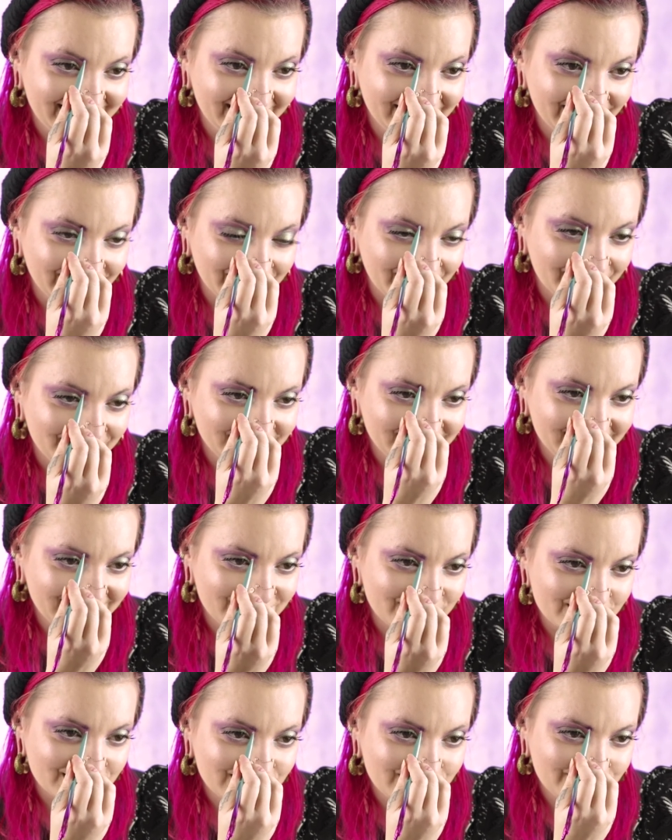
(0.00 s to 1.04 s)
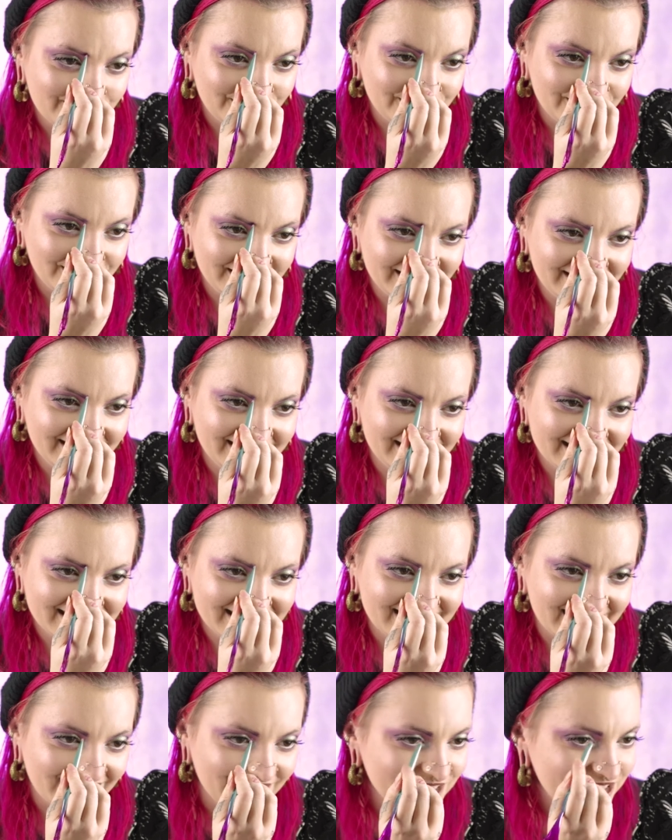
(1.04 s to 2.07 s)
love it just for
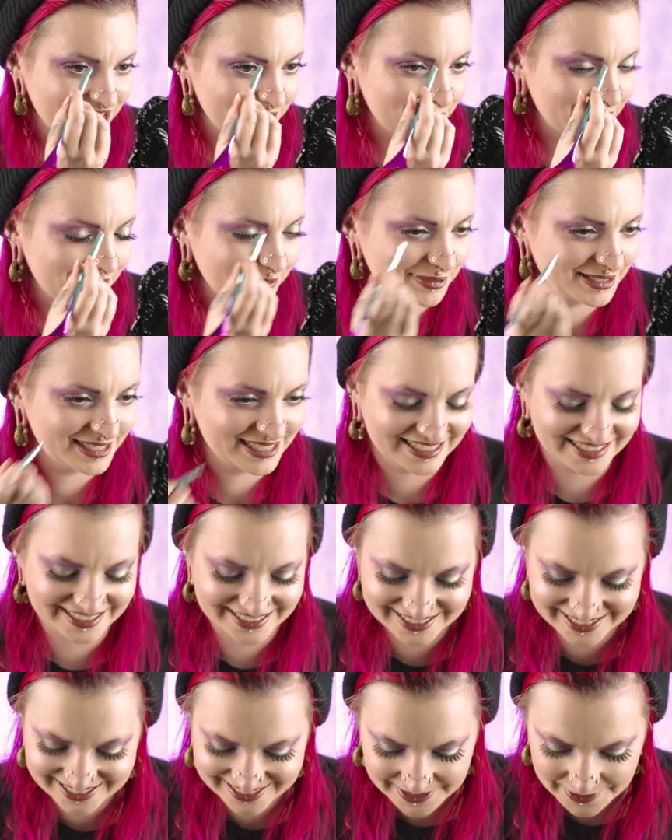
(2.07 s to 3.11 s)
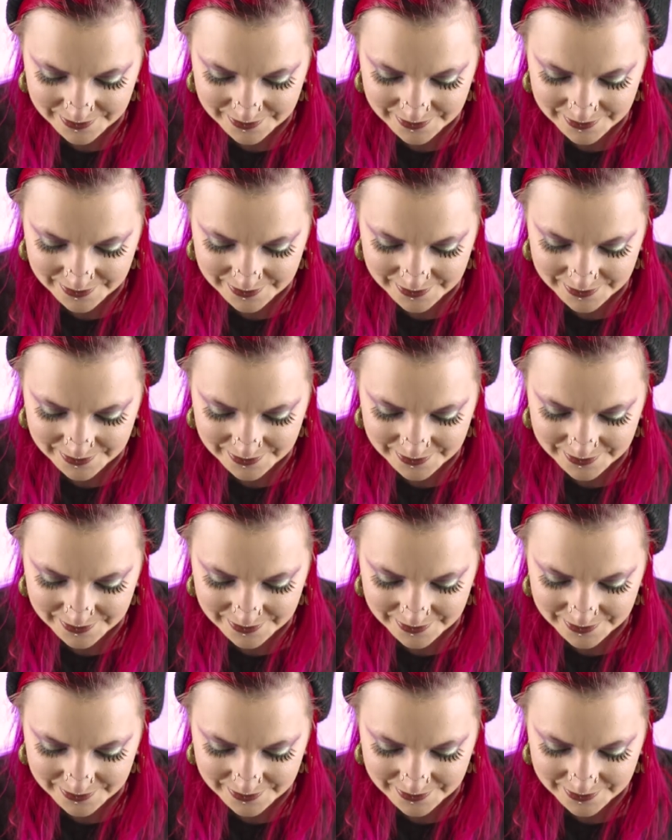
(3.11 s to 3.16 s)
nostalgia purposes.